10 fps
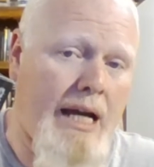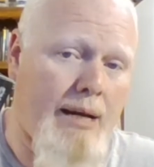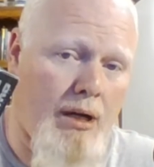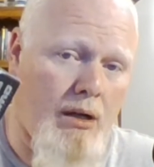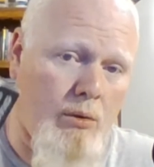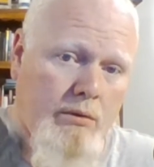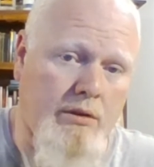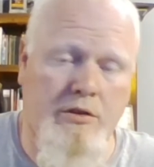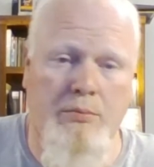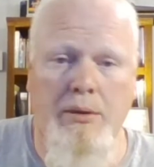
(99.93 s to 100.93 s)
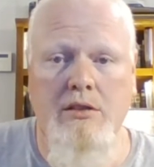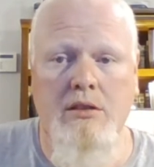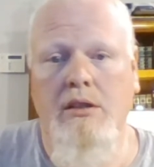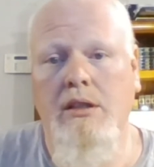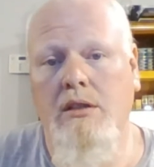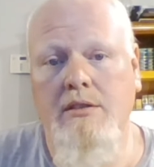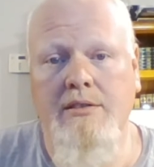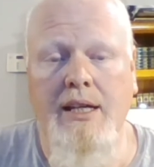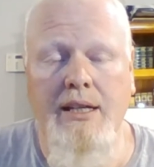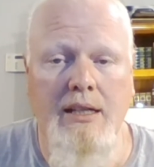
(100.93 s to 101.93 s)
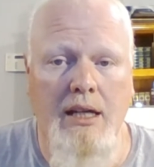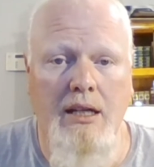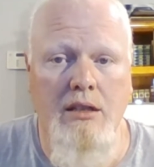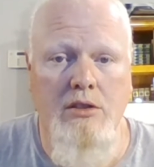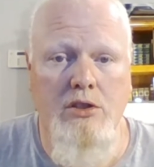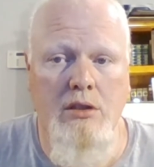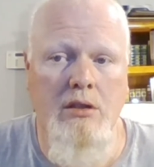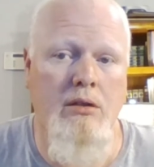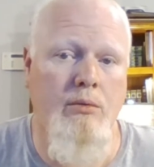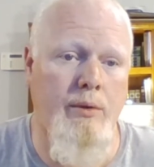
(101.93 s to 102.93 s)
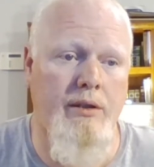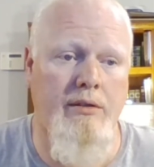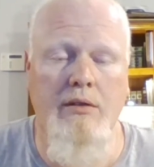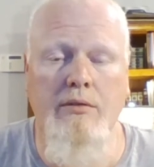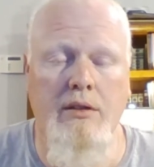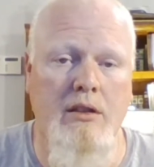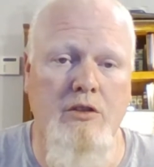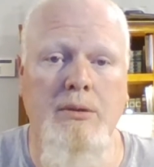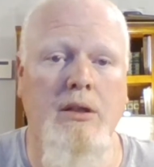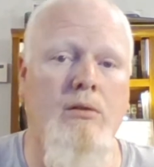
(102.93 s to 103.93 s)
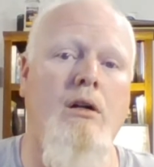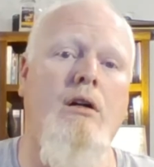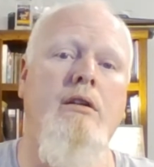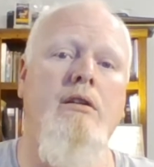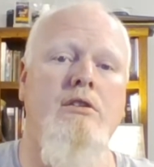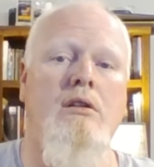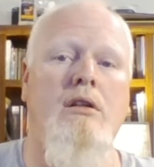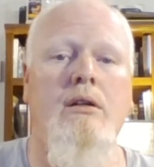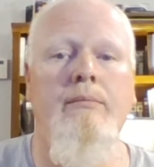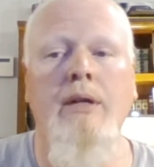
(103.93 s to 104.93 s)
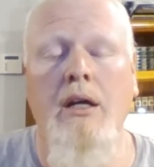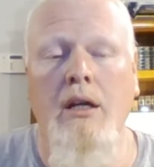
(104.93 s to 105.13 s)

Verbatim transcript: ammo, especially in this day and age with everything that's been going on this year.